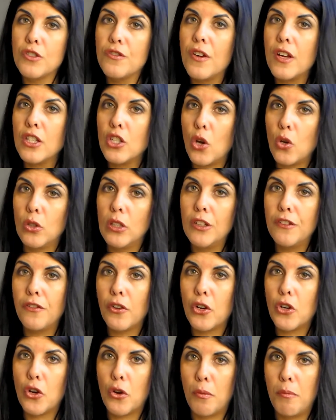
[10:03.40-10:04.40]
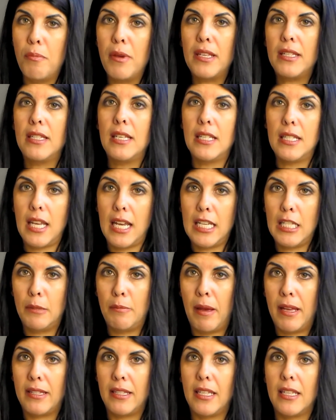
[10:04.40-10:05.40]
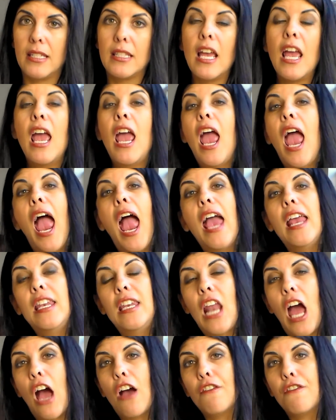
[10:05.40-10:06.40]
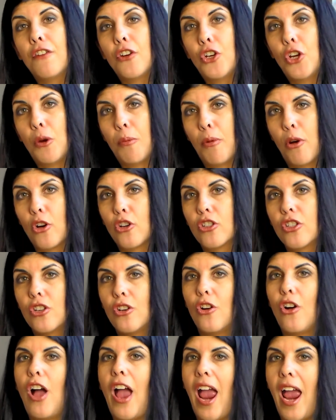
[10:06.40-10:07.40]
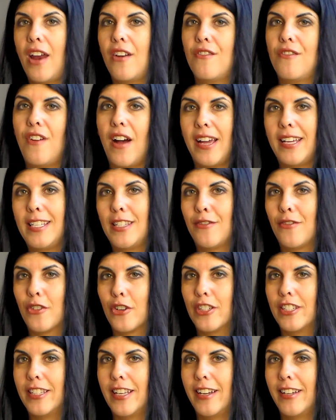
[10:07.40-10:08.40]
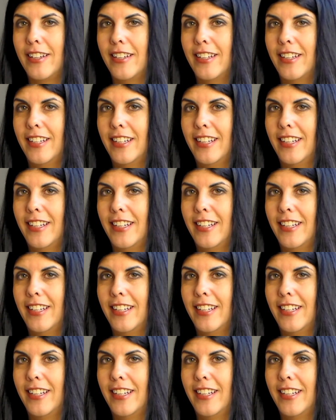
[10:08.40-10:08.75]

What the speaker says: those funds only for your business expenses and not for your personal, and vice versa.